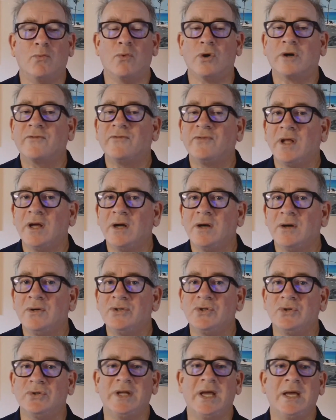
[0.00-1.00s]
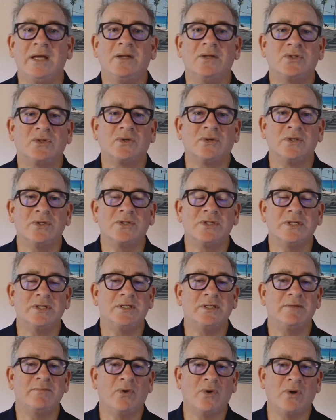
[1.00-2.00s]
workflows, your data
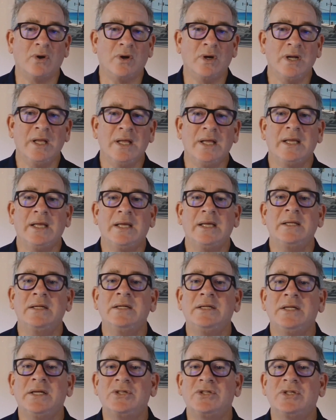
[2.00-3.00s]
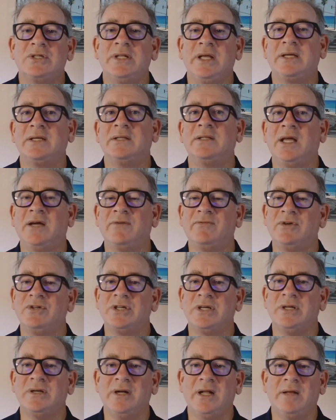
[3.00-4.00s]
sources, and more. In addition, they can leverage
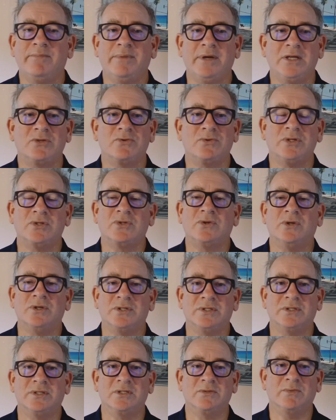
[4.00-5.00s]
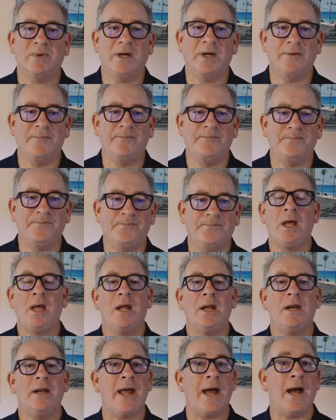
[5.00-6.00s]
internet-based resources as well.
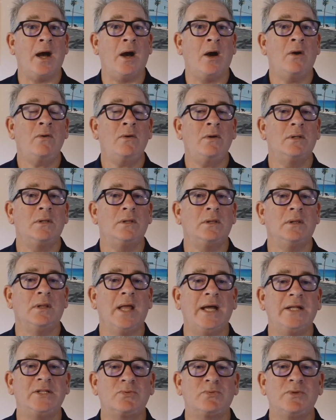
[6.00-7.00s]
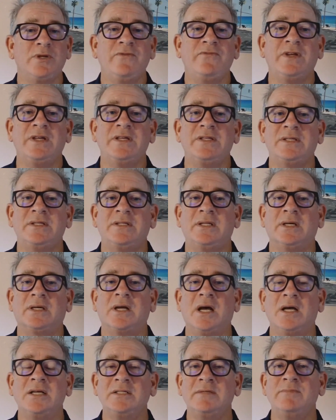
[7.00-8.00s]
Now, let's revisit the
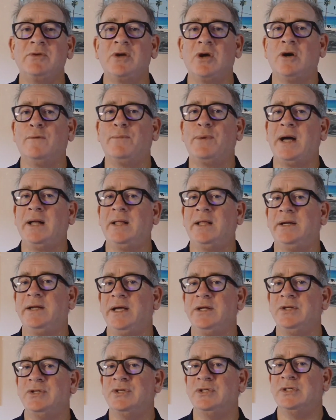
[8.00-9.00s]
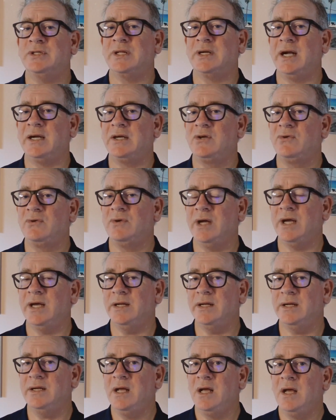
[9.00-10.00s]
custom Copilot agent that I
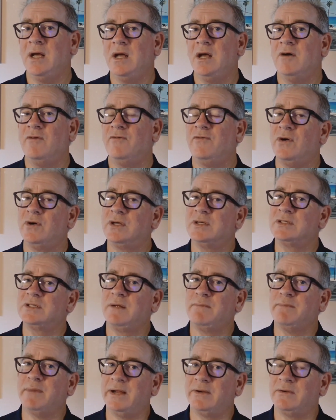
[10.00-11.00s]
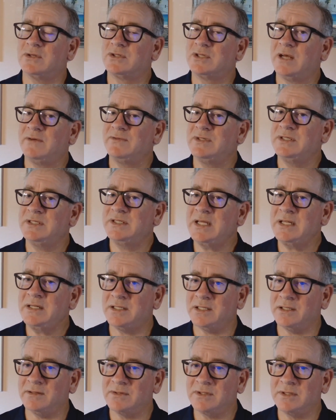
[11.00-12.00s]
created, focus on Microsoft's
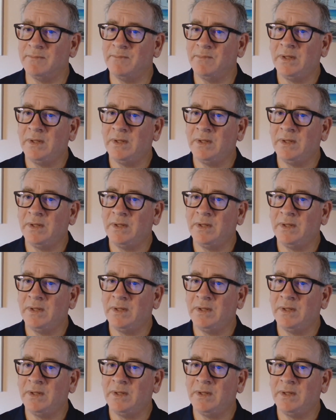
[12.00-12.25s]
incentives.